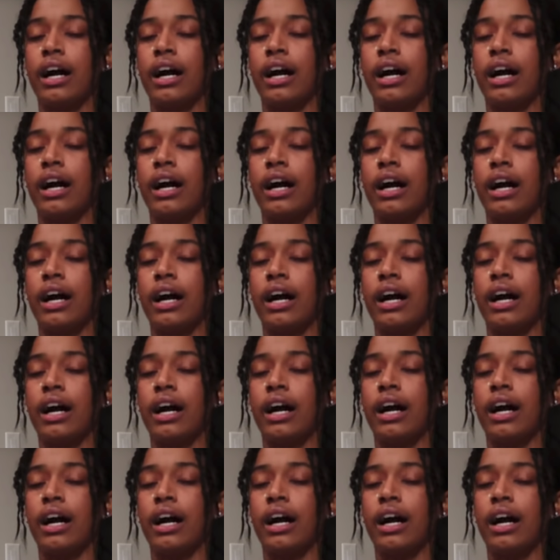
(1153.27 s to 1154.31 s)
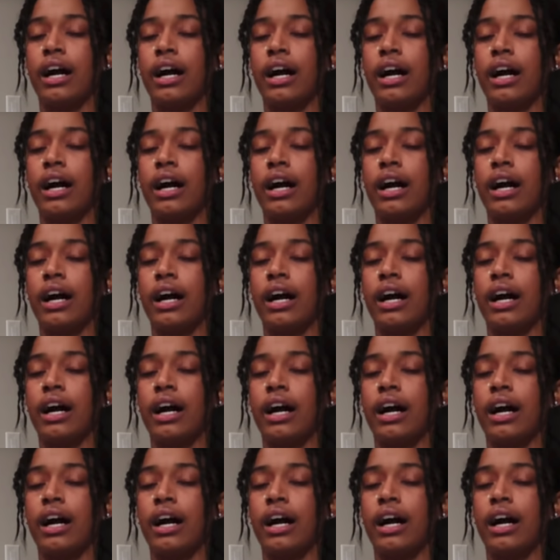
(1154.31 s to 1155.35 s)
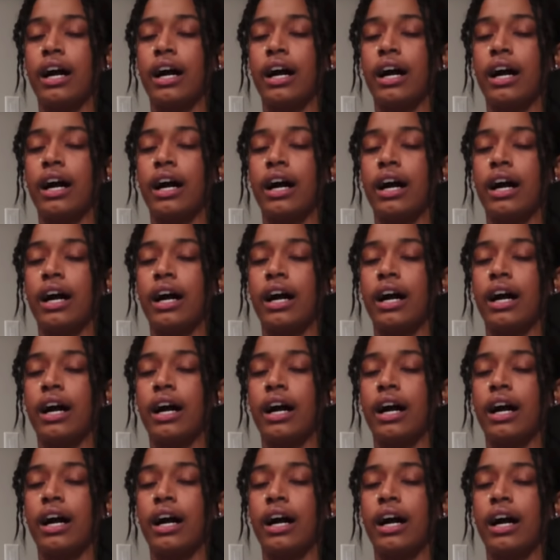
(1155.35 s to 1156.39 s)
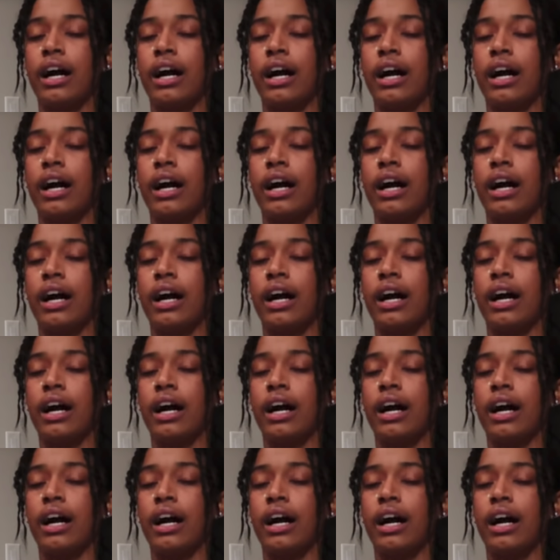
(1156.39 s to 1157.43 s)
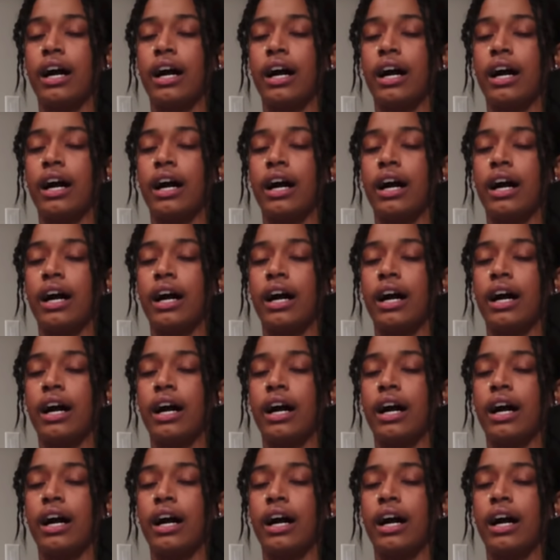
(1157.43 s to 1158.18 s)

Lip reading: This person isn't speaking.